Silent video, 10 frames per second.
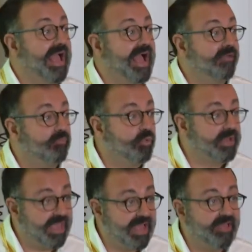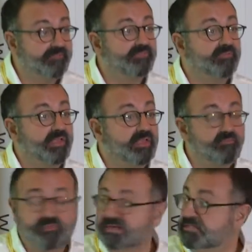And we have
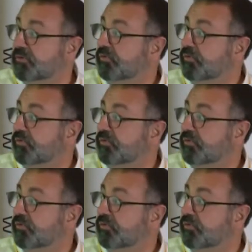Invest